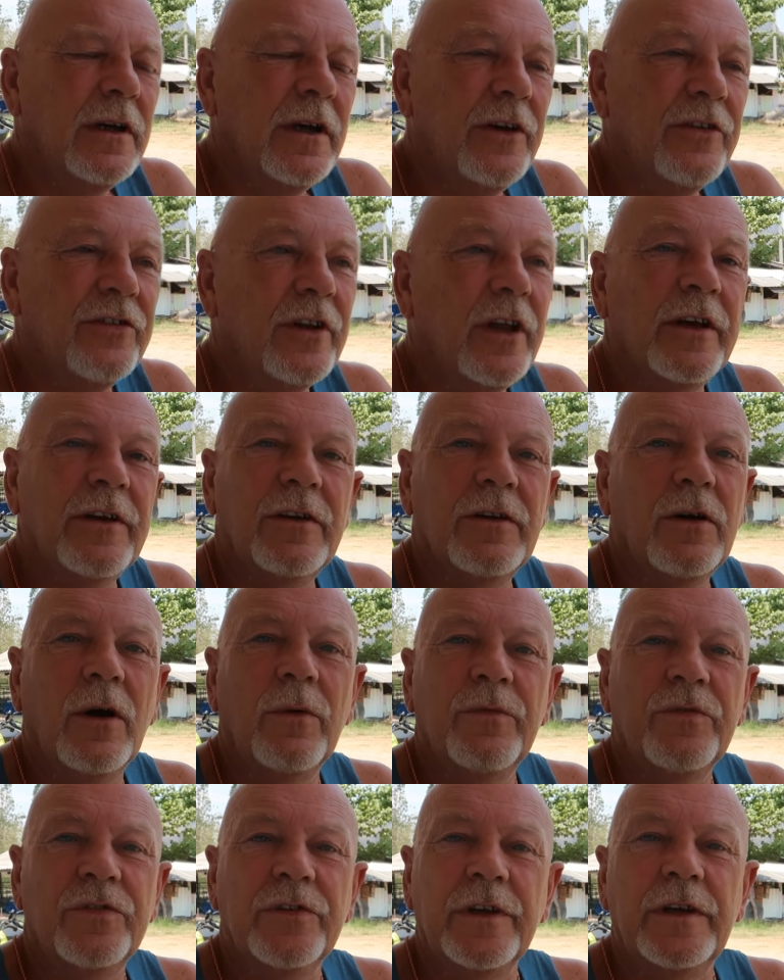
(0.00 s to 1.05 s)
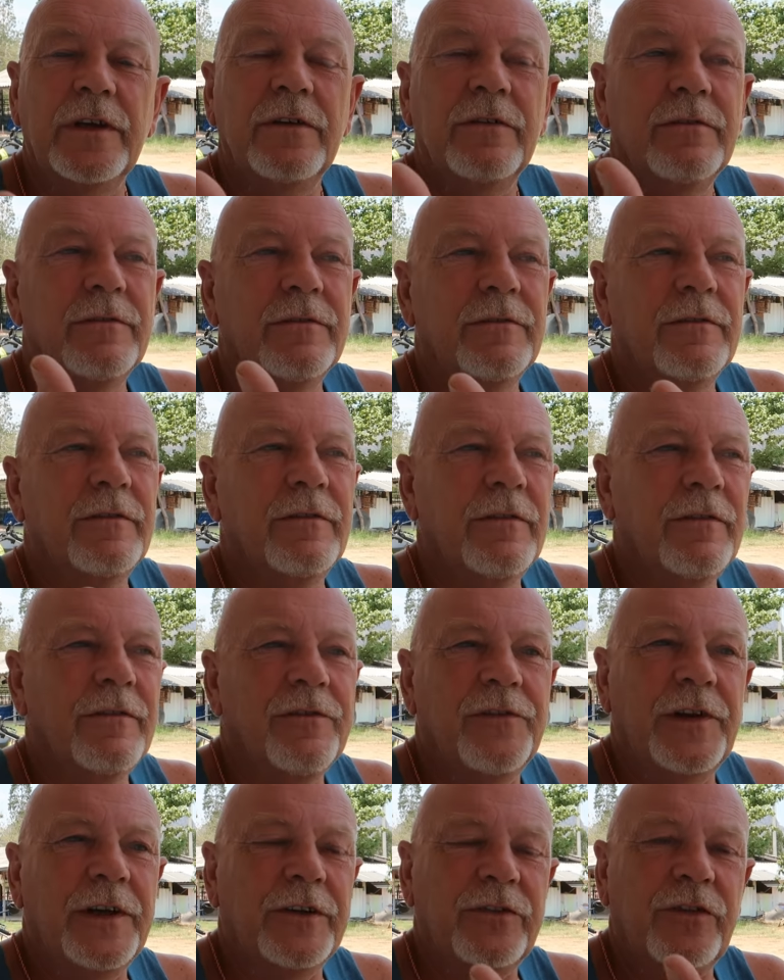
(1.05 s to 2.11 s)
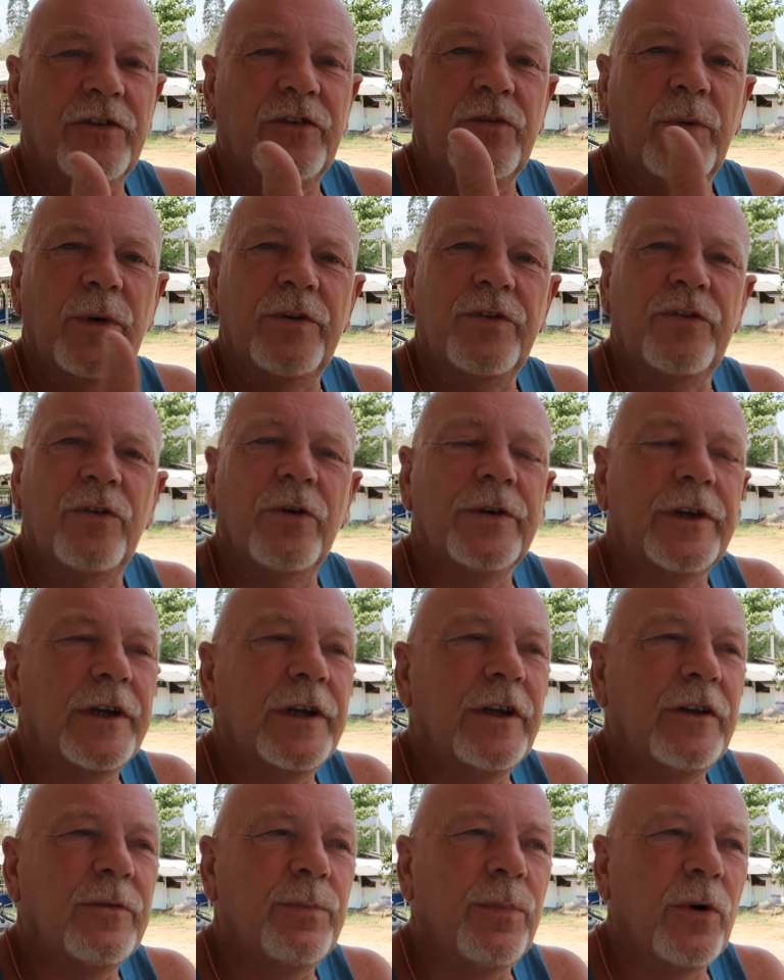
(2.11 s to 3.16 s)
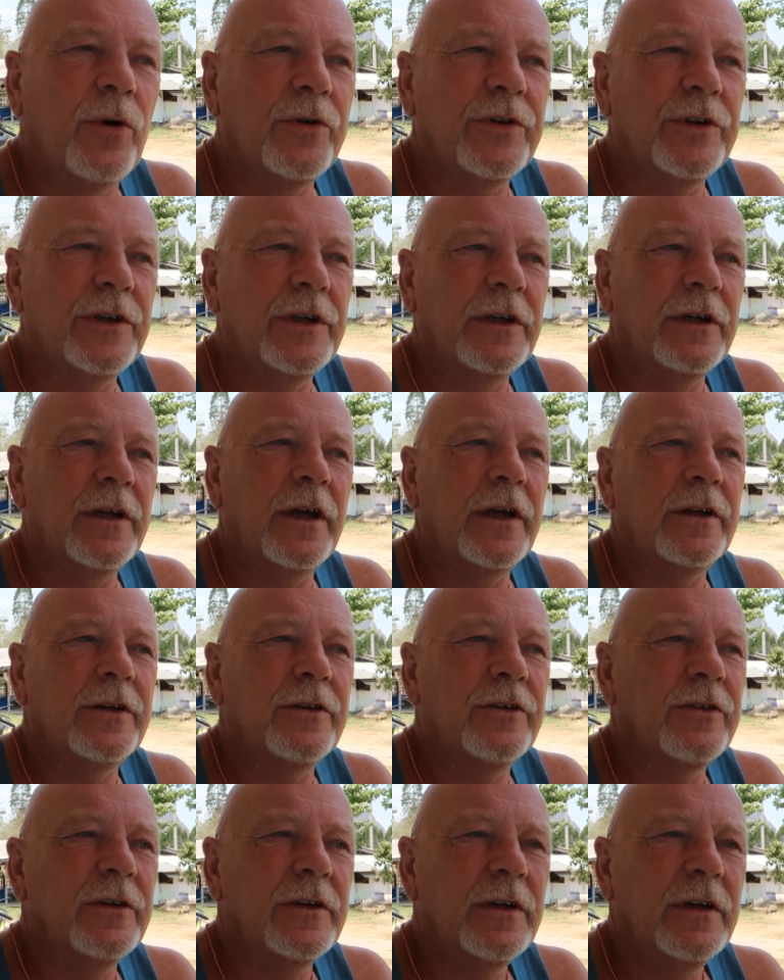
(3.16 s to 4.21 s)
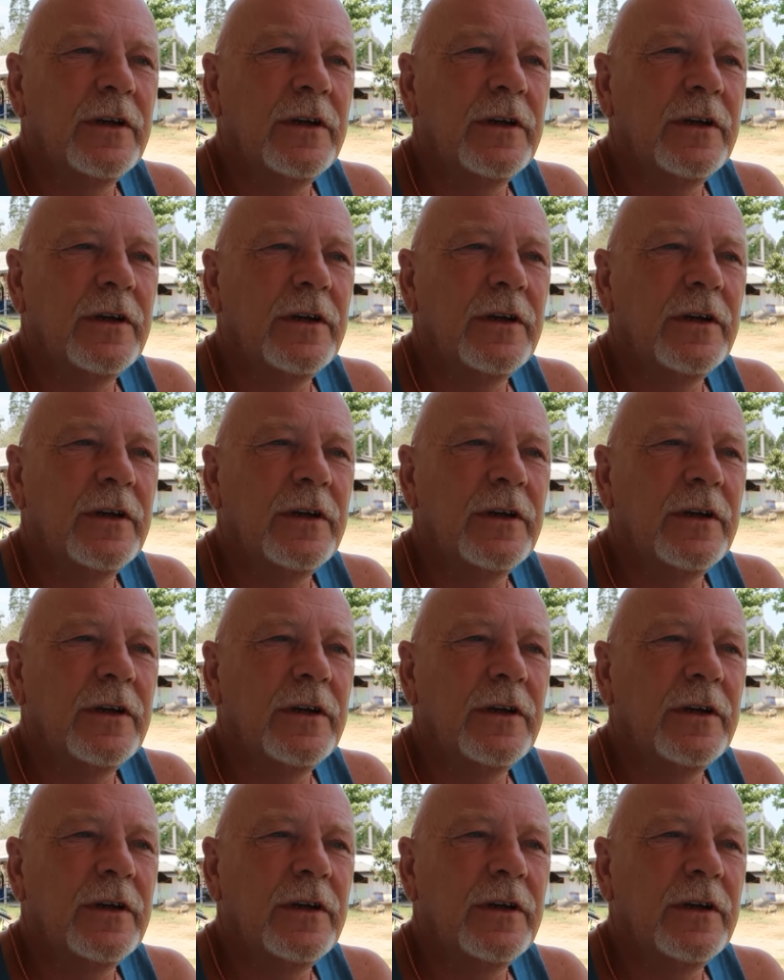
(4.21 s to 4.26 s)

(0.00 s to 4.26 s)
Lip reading: has like obviously flicked a switch on in his body, and